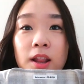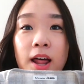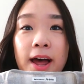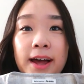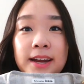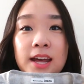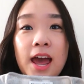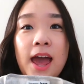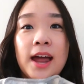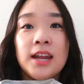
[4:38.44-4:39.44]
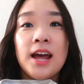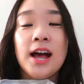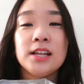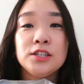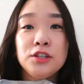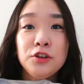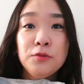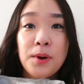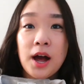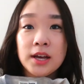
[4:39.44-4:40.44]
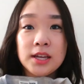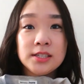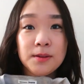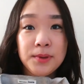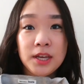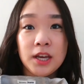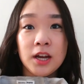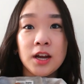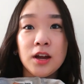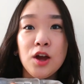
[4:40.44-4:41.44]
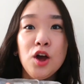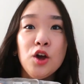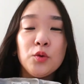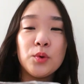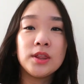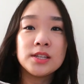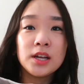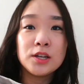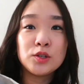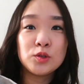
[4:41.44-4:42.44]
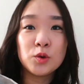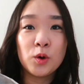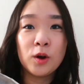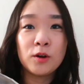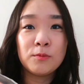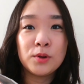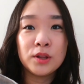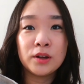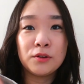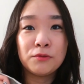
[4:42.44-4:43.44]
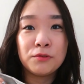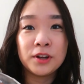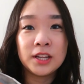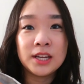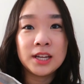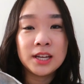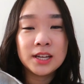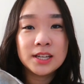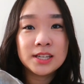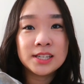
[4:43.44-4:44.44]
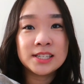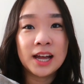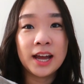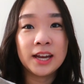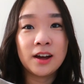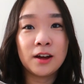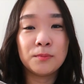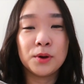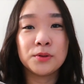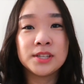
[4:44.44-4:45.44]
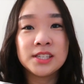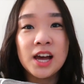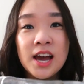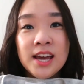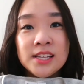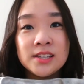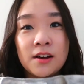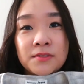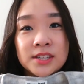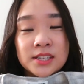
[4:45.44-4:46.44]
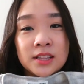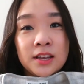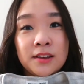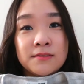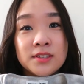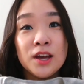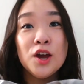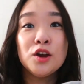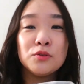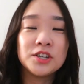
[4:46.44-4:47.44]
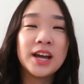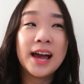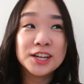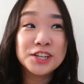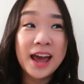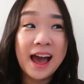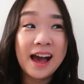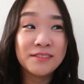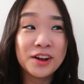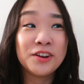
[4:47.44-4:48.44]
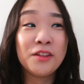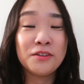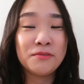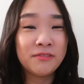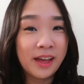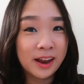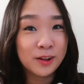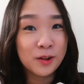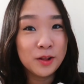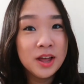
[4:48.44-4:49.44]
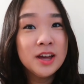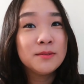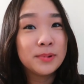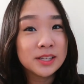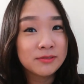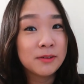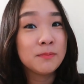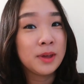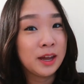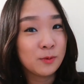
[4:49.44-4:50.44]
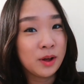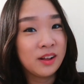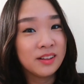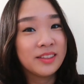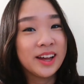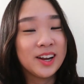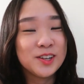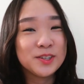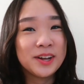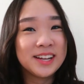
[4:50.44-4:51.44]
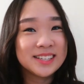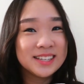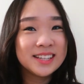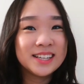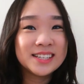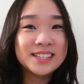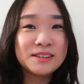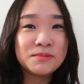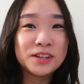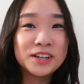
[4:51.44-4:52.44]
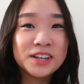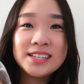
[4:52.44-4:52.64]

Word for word: plaid, and it has two pockets up here with this adorable little frilly design on both sides of the sleeves, which I actually have another flannel, but it's from Madewell that also has this similar